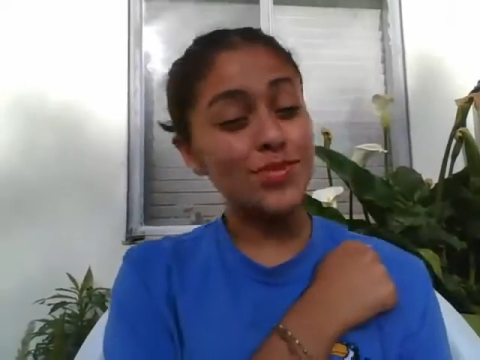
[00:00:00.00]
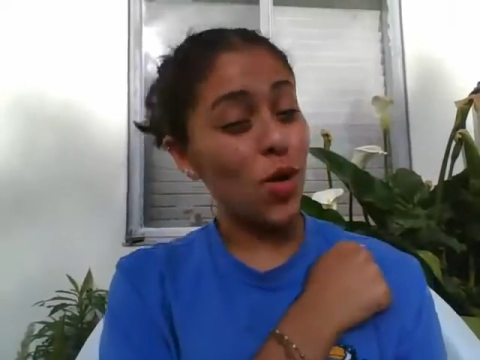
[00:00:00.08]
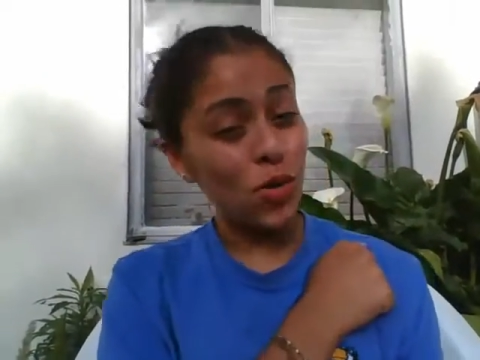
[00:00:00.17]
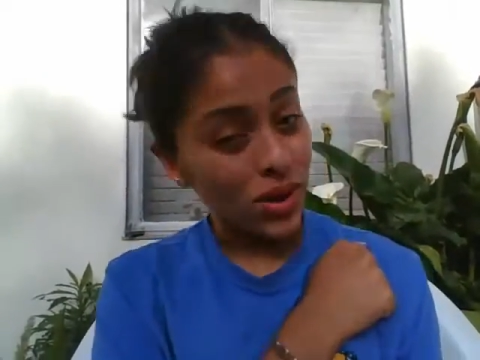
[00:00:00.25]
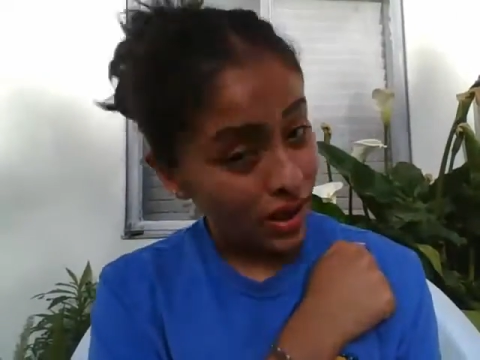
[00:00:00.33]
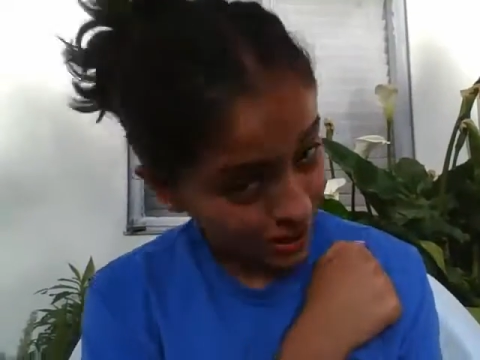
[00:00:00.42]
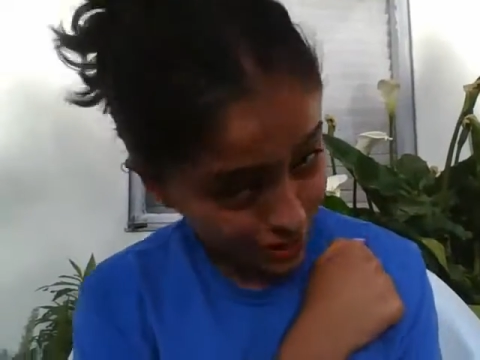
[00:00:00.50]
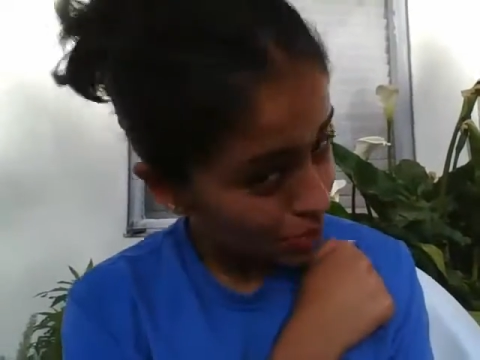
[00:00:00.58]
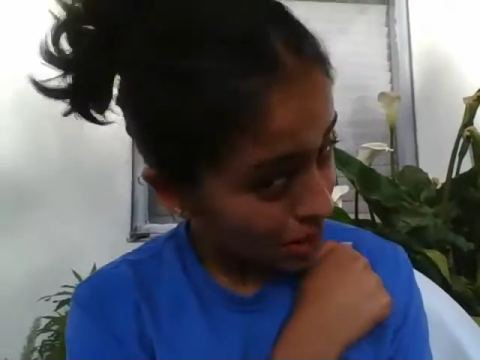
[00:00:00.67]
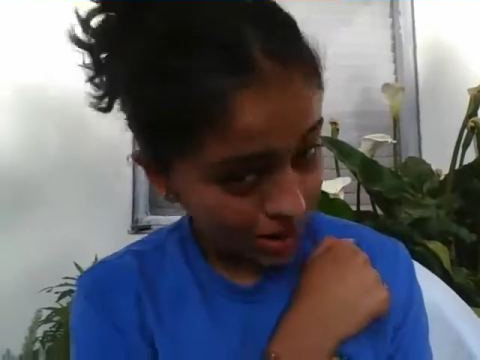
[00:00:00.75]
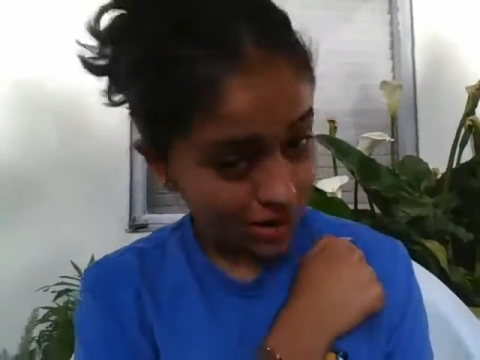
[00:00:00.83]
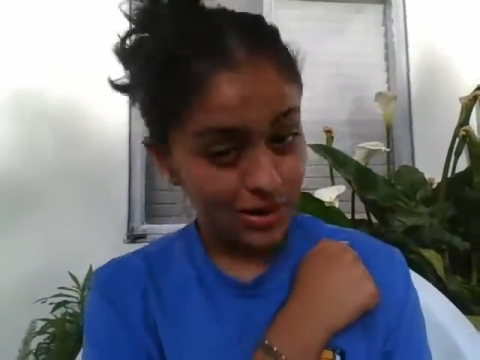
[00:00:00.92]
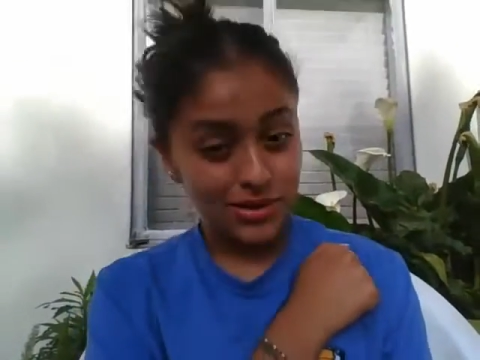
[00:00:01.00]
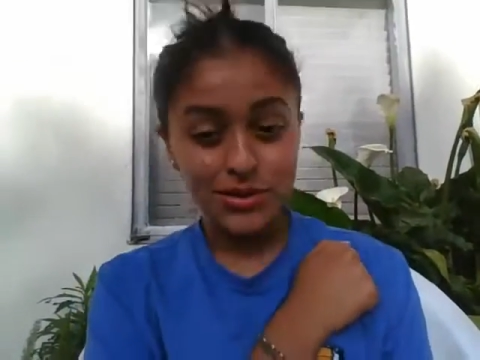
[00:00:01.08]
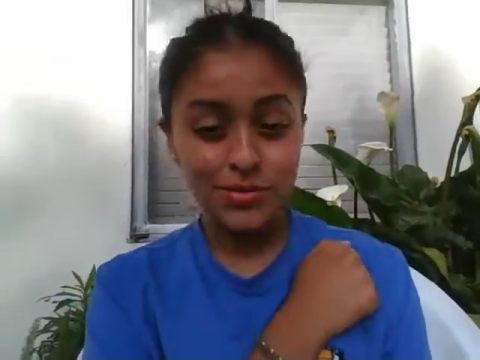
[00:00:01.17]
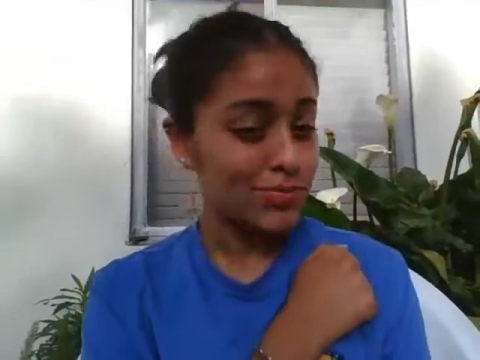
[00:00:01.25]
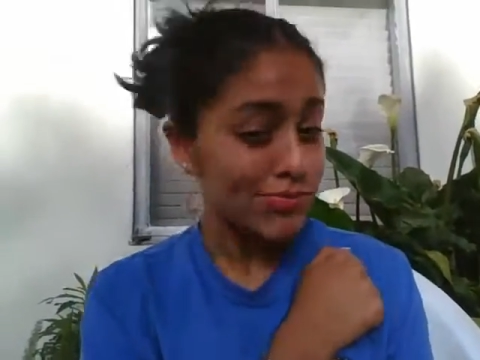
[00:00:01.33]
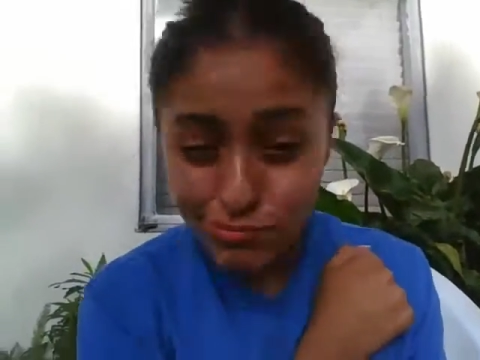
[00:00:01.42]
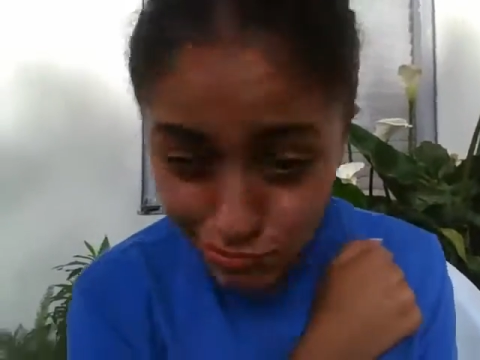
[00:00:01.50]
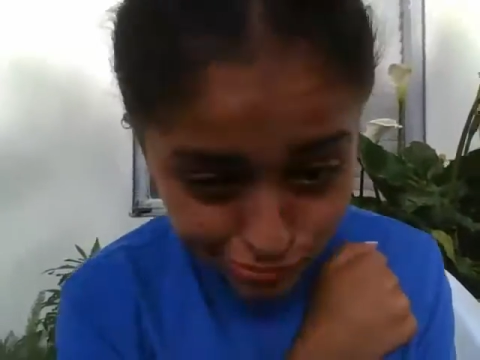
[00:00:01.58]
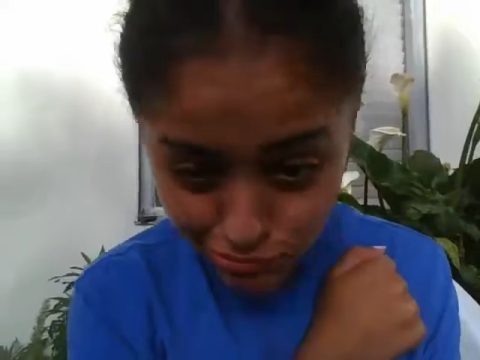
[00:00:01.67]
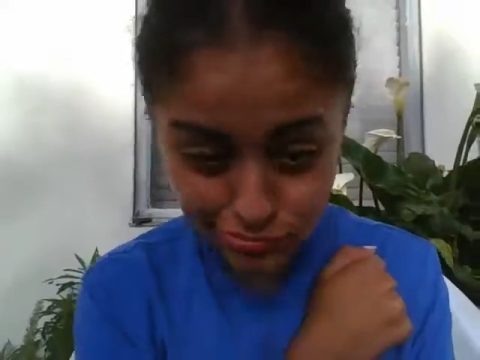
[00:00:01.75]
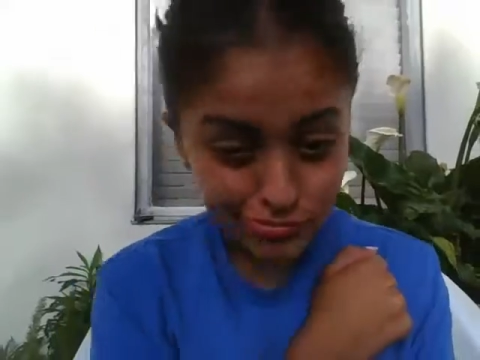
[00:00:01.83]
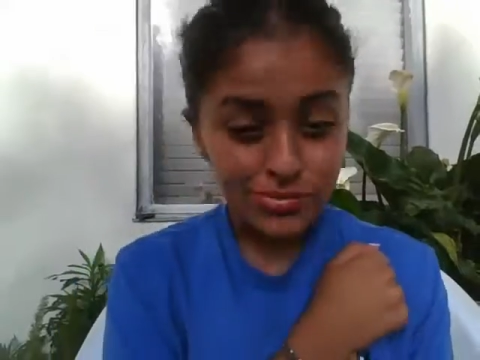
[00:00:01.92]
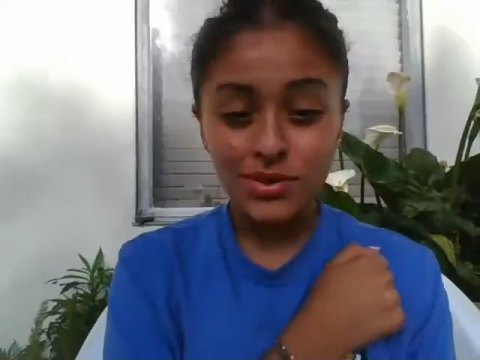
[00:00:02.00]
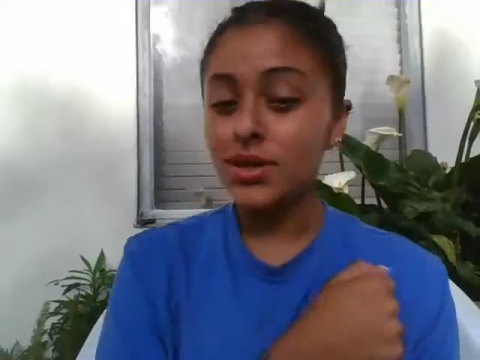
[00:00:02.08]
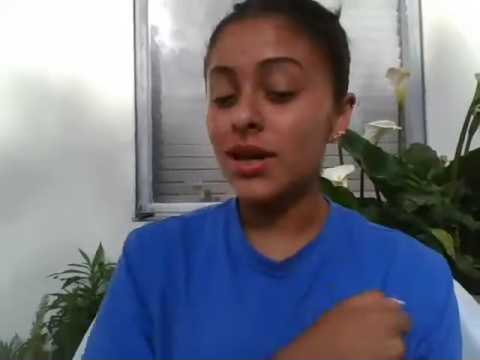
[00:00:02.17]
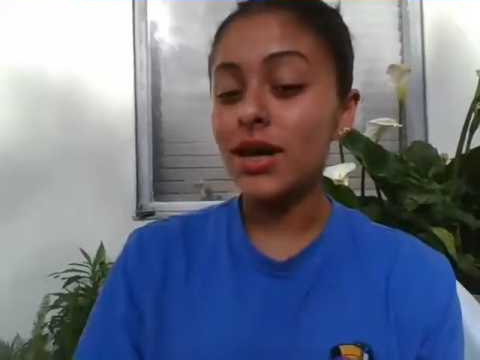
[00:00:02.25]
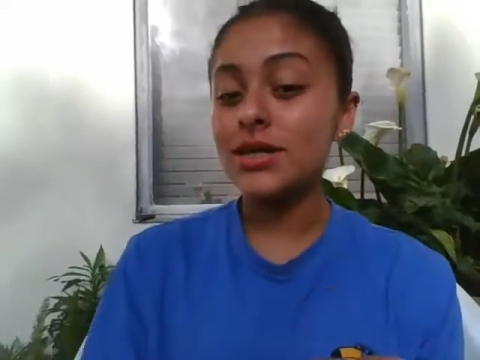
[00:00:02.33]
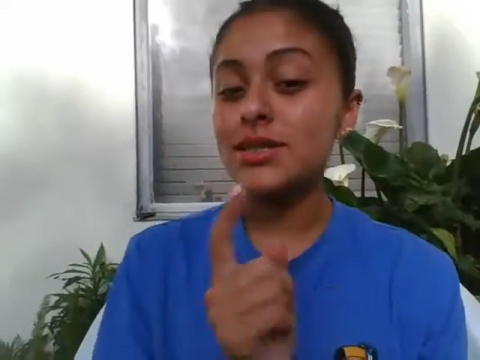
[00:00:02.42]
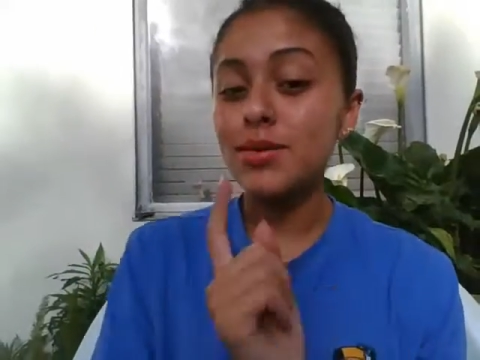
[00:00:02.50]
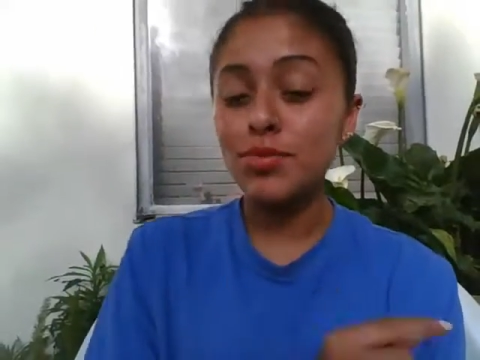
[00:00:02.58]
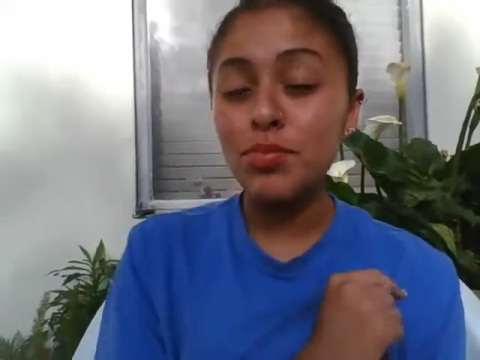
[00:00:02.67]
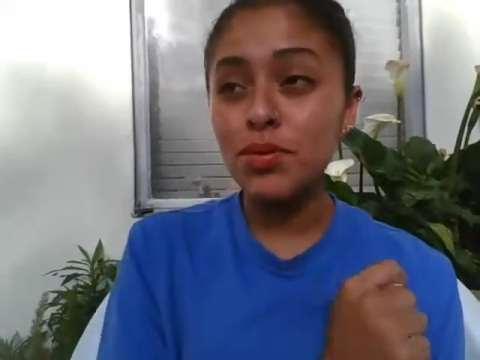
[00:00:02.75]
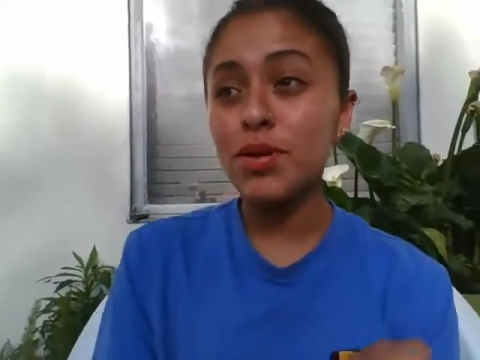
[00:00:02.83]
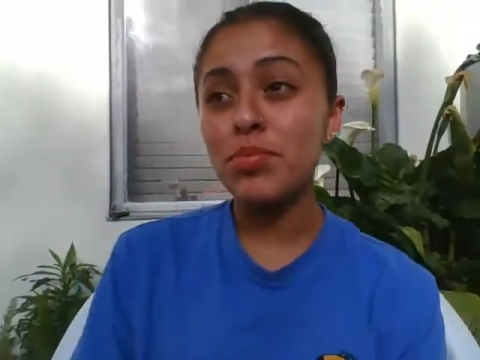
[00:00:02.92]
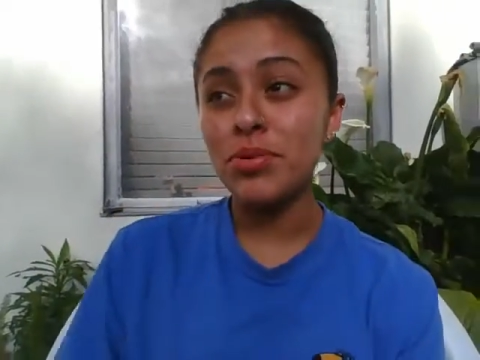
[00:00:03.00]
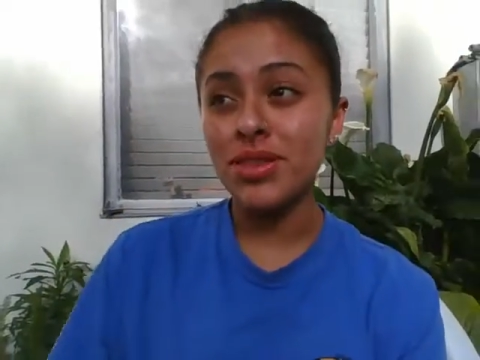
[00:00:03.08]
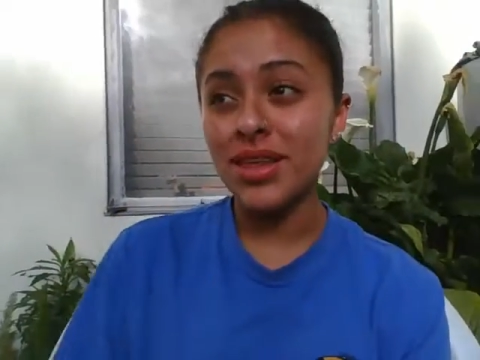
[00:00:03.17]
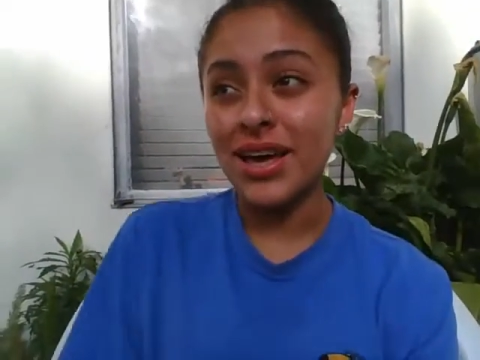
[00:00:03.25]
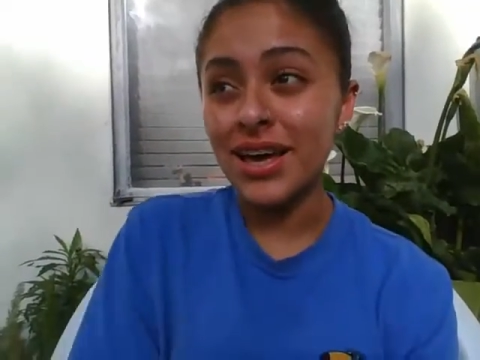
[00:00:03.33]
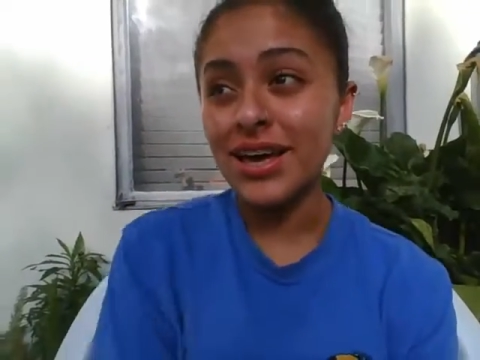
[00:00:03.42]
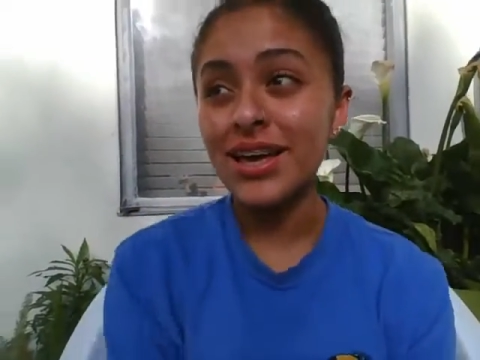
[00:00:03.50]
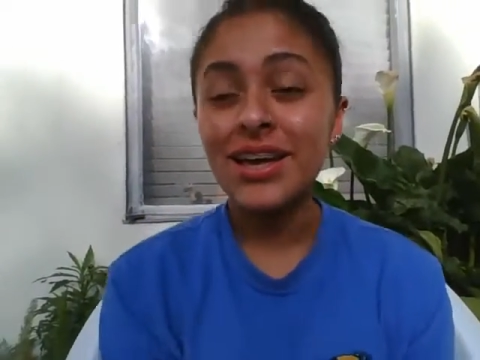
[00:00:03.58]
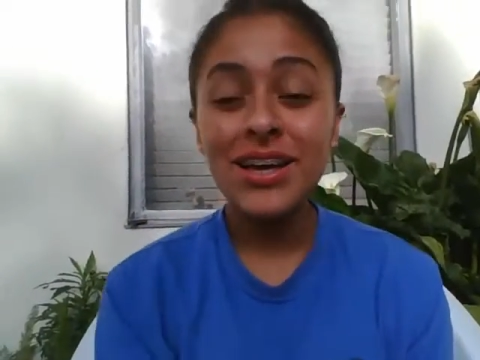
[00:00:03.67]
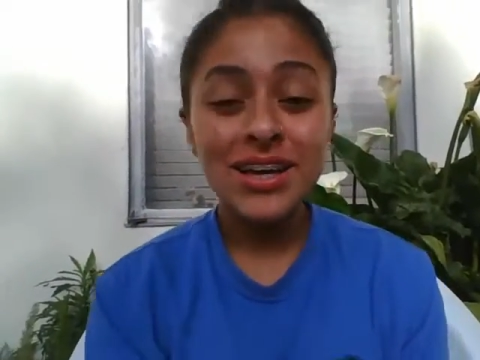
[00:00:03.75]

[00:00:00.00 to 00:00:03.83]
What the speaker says: No one likes pugs. Except the people that...